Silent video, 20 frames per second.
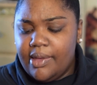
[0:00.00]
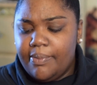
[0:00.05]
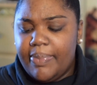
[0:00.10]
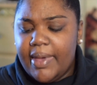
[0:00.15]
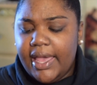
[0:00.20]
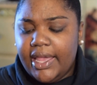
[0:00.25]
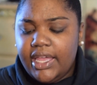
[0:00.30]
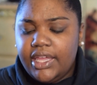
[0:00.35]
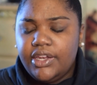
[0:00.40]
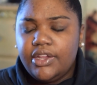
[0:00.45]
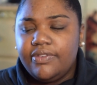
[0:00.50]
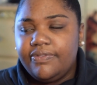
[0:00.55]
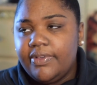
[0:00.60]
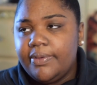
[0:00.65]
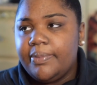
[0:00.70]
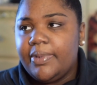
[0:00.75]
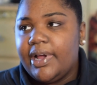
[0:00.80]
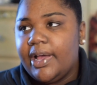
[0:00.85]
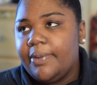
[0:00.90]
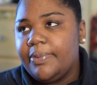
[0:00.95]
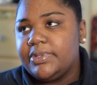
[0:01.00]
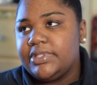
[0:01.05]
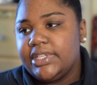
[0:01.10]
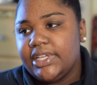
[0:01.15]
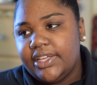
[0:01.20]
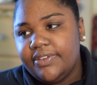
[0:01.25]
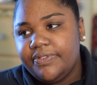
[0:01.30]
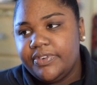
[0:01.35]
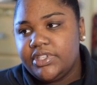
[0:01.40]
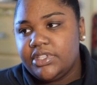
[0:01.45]
back in November, I was
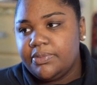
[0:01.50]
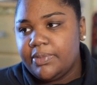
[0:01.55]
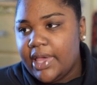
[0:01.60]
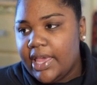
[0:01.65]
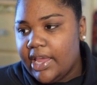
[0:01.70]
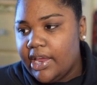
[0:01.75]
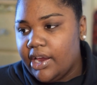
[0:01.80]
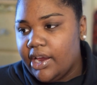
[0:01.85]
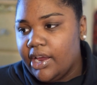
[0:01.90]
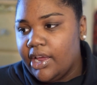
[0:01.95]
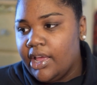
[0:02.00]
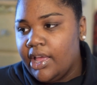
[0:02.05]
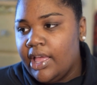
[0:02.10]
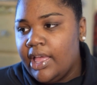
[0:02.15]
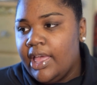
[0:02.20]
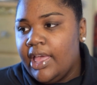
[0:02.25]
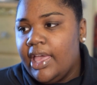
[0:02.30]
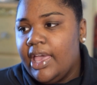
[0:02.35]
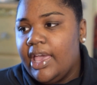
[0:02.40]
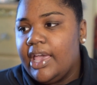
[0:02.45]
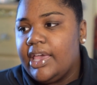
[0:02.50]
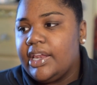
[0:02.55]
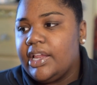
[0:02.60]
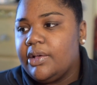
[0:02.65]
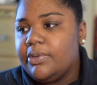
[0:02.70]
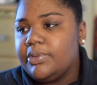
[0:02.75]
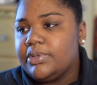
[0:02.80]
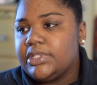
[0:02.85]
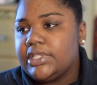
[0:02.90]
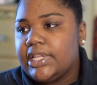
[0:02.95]
looking for some hair, and
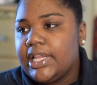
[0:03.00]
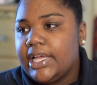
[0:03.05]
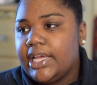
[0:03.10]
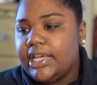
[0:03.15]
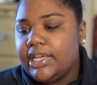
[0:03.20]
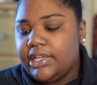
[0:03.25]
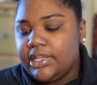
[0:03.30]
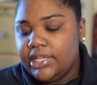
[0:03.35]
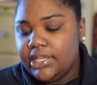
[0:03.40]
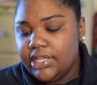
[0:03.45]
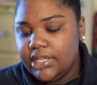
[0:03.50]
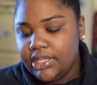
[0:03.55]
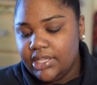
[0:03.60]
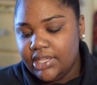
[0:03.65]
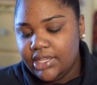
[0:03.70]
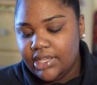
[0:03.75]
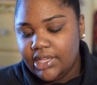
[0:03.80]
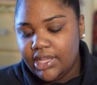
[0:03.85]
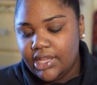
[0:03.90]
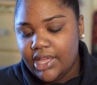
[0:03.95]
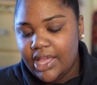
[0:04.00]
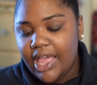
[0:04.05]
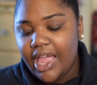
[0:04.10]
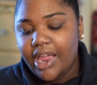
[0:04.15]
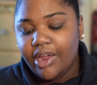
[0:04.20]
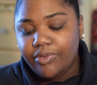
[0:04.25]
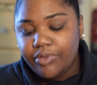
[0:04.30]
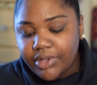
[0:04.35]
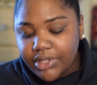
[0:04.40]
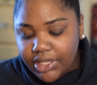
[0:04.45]
I was like,
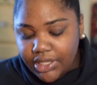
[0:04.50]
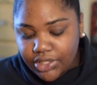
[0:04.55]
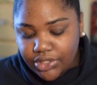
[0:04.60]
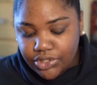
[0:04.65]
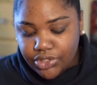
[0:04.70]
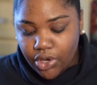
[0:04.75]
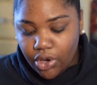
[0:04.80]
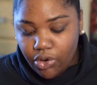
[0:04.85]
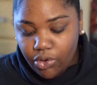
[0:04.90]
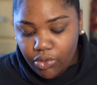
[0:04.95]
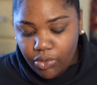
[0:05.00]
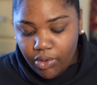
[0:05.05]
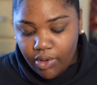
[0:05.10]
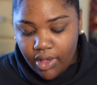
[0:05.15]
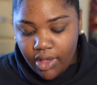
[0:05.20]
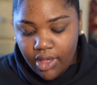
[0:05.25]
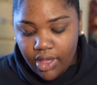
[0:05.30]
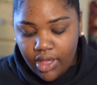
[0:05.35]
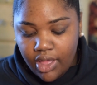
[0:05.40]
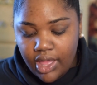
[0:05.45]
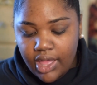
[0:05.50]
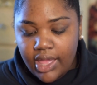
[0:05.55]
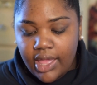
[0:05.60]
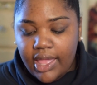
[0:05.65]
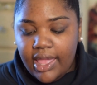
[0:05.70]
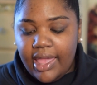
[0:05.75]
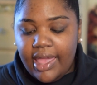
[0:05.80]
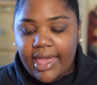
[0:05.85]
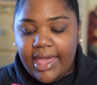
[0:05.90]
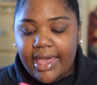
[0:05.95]
I really don't
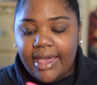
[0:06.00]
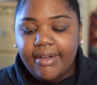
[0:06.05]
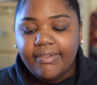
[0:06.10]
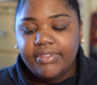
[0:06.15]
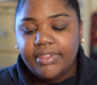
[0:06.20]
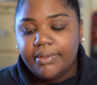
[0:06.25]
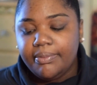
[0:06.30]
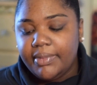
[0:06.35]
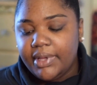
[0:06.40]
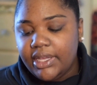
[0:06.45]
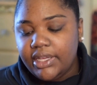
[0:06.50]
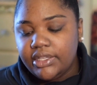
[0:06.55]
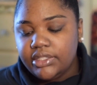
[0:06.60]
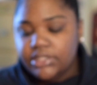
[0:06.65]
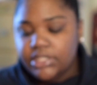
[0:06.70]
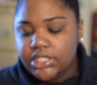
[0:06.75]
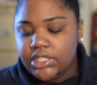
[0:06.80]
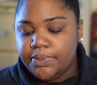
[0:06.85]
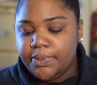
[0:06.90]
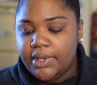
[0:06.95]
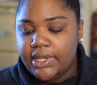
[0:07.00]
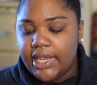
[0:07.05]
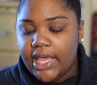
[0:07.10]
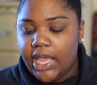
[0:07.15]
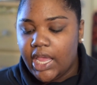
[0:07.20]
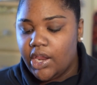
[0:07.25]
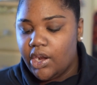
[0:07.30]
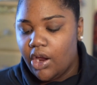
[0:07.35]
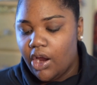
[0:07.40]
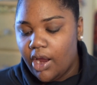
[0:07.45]
have the means to spend
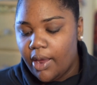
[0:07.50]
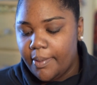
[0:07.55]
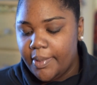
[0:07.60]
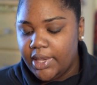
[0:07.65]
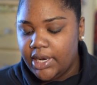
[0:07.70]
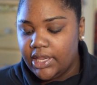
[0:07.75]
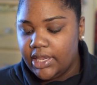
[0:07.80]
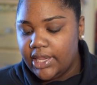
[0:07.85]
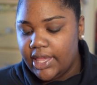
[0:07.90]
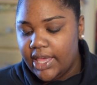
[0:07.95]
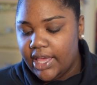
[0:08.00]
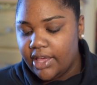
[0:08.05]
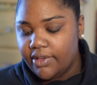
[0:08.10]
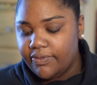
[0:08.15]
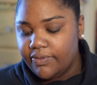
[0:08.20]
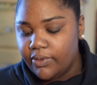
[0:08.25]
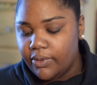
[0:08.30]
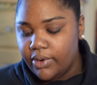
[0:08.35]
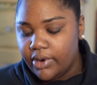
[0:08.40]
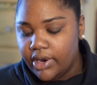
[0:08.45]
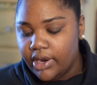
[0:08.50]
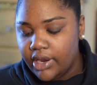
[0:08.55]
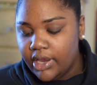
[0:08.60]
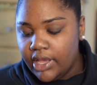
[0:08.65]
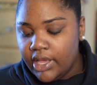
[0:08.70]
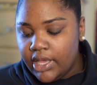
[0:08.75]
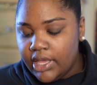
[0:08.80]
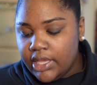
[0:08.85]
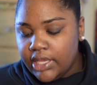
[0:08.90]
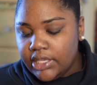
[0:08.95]
like an arm and a leg for
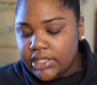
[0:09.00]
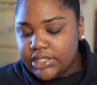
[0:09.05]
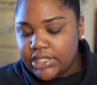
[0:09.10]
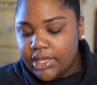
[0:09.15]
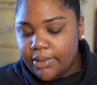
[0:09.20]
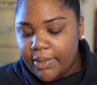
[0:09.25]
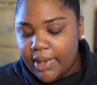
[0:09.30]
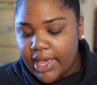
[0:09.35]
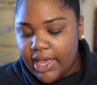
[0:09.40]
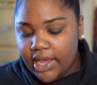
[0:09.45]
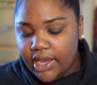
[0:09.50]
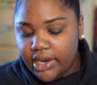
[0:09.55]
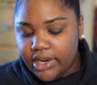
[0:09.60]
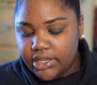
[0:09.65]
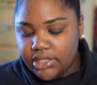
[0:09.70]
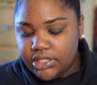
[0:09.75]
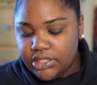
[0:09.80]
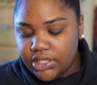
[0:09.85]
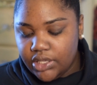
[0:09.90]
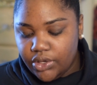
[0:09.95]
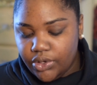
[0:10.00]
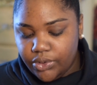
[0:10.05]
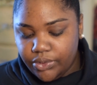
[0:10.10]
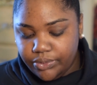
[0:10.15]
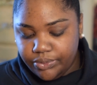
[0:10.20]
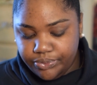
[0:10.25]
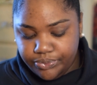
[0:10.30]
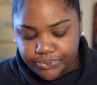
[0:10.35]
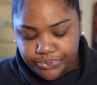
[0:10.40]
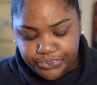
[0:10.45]
some hair,
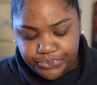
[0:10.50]
so